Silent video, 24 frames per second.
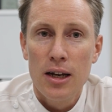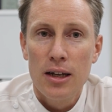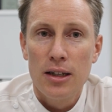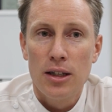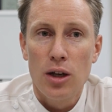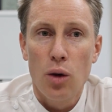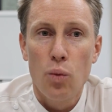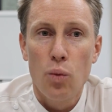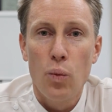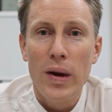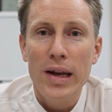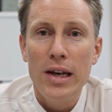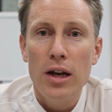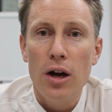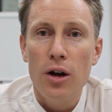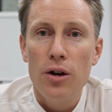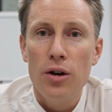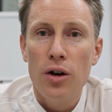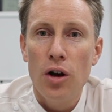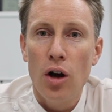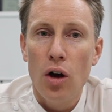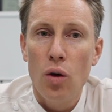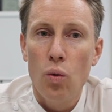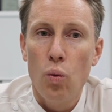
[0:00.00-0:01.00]
So we
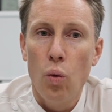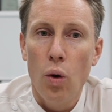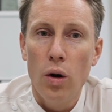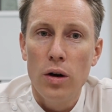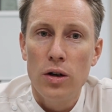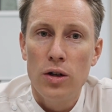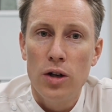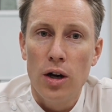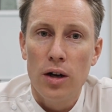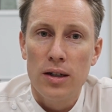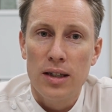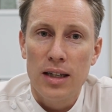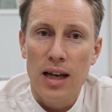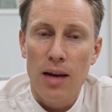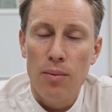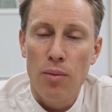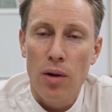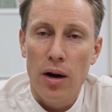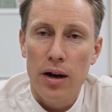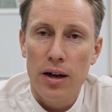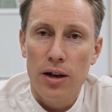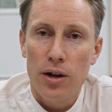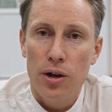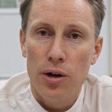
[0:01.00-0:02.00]
don't know what dose that
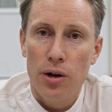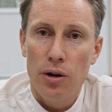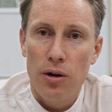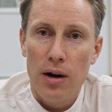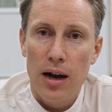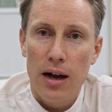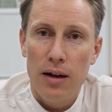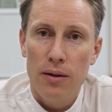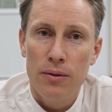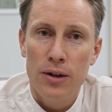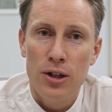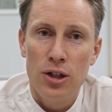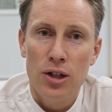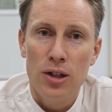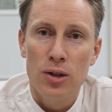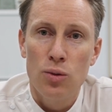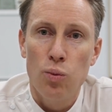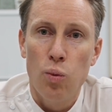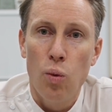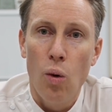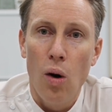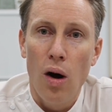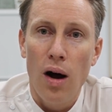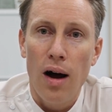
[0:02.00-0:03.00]
might occur at, which is
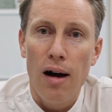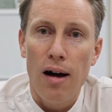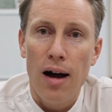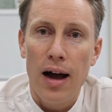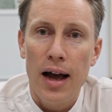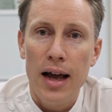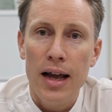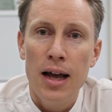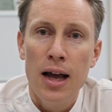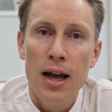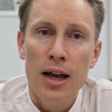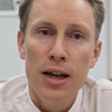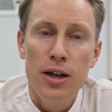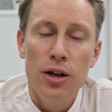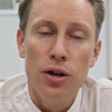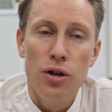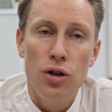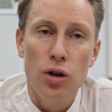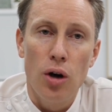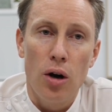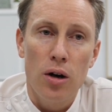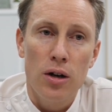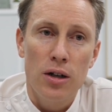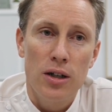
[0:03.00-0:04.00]
why your
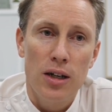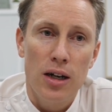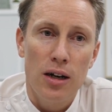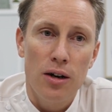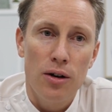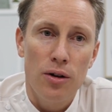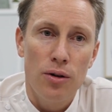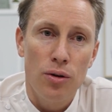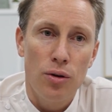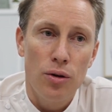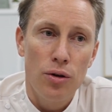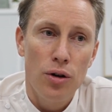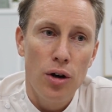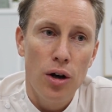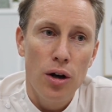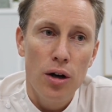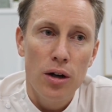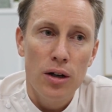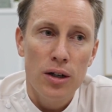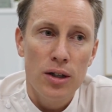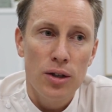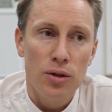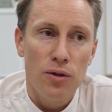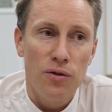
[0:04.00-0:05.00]
doctor or
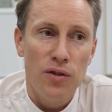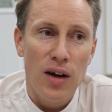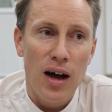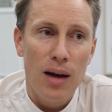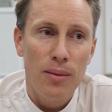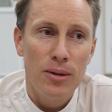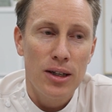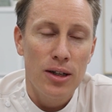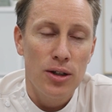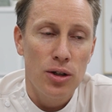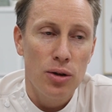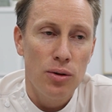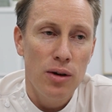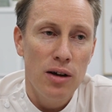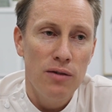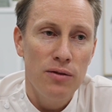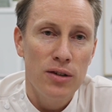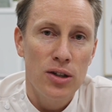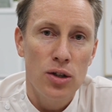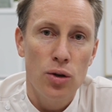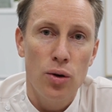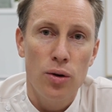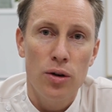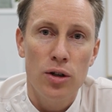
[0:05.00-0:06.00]
nurse or pharmacist or
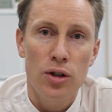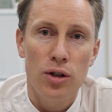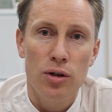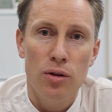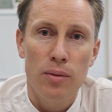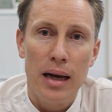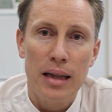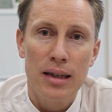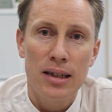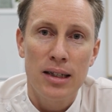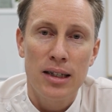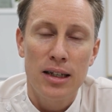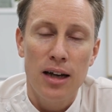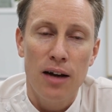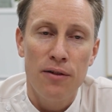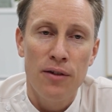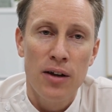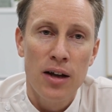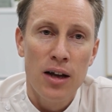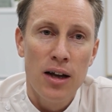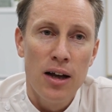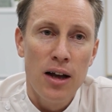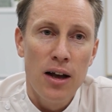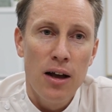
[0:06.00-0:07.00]
whoever's talking to you about this stuff